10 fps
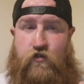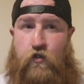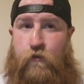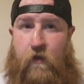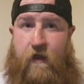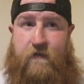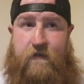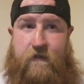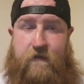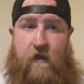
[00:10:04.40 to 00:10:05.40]
in two
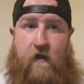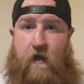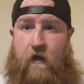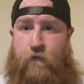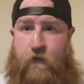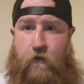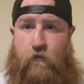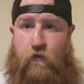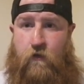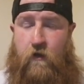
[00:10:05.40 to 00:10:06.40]
places at a
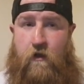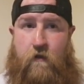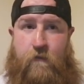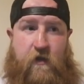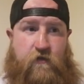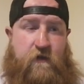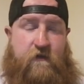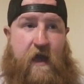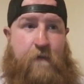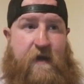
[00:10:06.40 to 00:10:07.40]
funeral, because
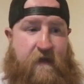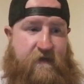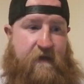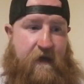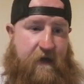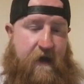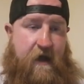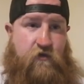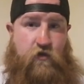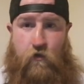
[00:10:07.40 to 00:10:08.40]
this guy had been acting like an
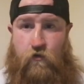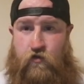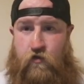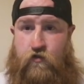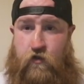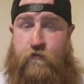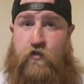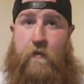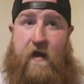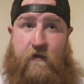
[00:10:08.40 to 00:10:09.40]
arsehole
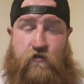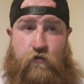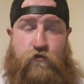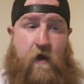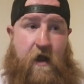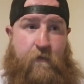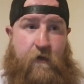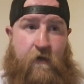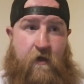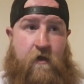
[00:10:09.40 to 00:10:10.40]
to my
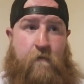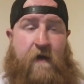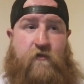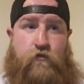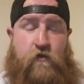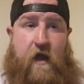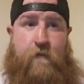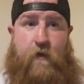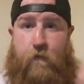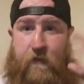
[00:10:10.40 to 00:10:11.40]
subscriber. My
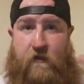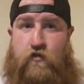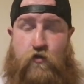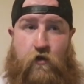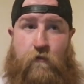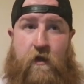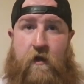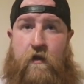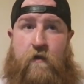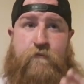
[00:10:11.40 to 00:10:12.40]
subscriber, pissed up,
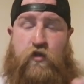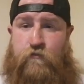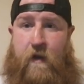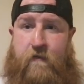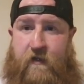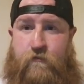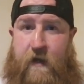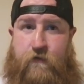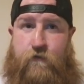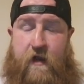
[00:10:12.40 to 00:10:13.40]
just buried his
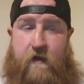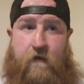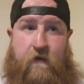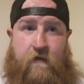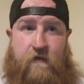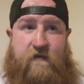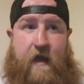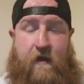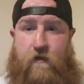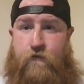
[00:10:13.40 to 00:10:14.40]
best friend. This
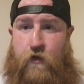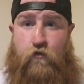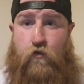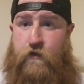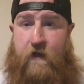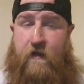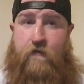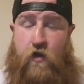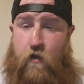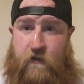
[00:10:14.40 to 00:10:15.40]
guy at the funeral didn't
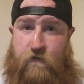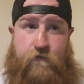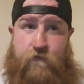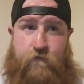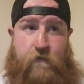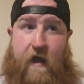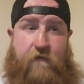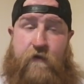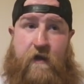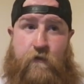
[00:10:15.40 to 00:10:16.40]
even know his
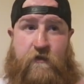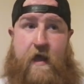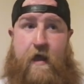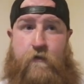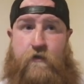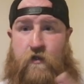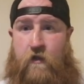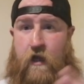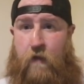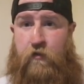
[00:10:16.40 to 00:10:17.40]
friend. He was there as
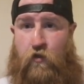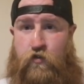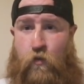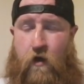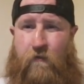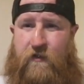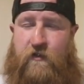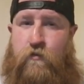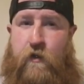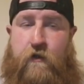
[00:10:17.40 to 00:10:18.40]
a plus one,
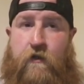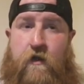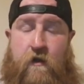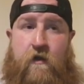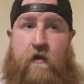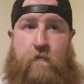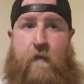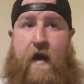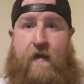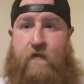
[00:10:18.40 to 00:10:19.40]
which is weird.
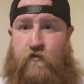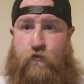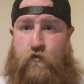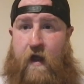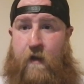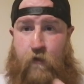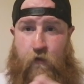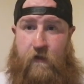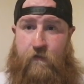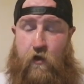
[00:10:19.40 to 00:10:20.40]
my subscriber
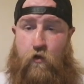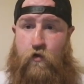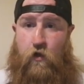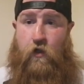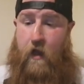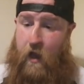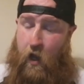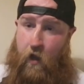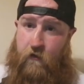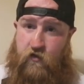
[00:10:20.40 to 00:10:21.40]
who lived local
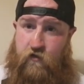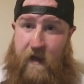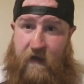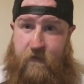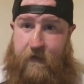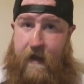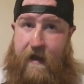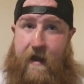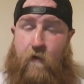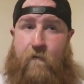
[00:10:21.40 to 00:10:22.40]
smashed the
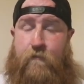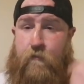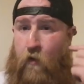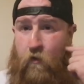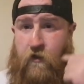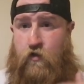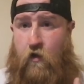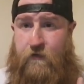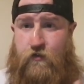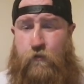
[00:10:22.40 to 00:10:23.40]
guy out, broke his
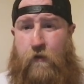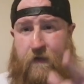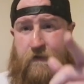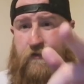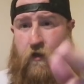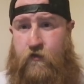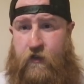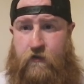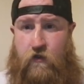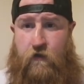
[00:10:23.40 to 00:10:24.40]
jaw in two places, got
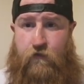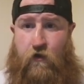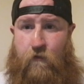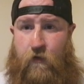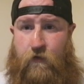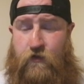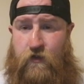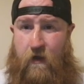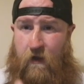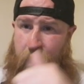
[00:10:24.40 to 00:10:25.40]
6 years, 4
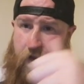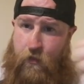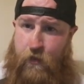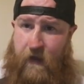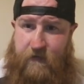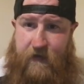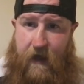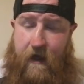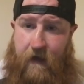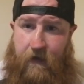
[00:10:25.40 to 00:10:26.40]
months. This
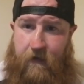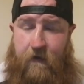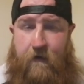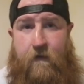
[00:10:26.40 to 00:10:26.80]
guy,